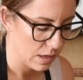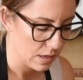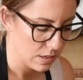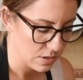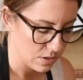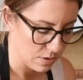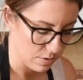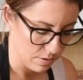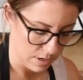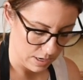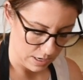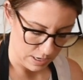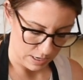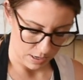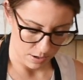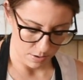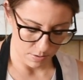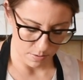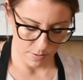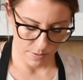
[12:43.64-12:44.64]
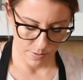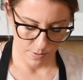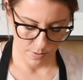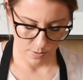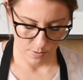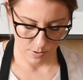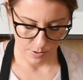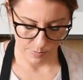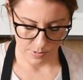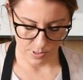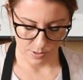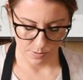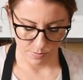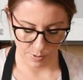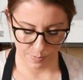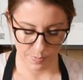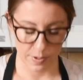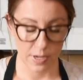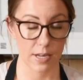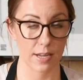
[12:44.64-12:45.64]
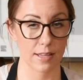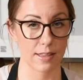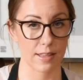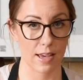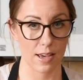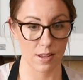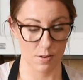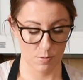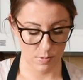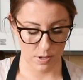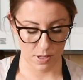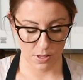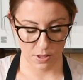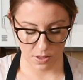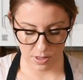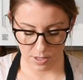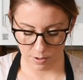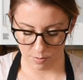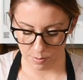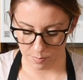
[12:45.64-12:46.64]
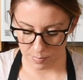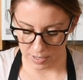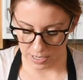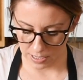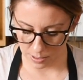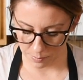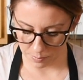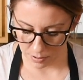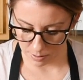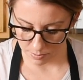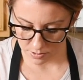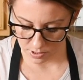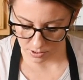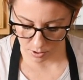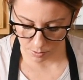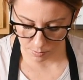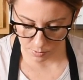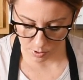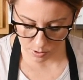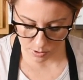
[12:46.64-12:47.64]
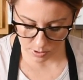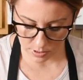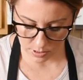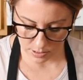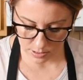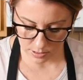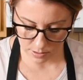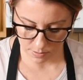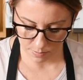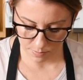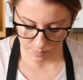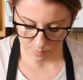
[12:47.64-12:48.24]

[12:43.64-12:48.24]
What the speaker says: So now I'll be repeating that with the remaining popsicle molds.